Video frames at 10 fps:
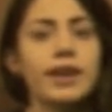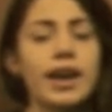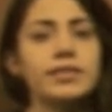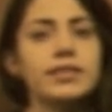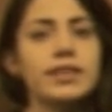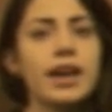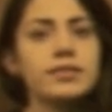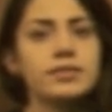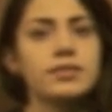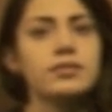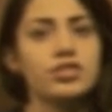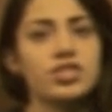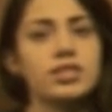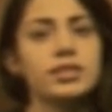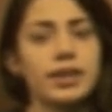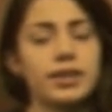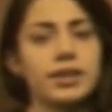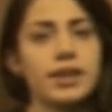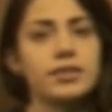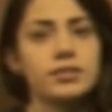and the acid such as
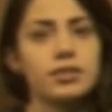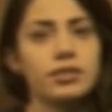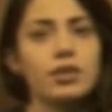lactic acid,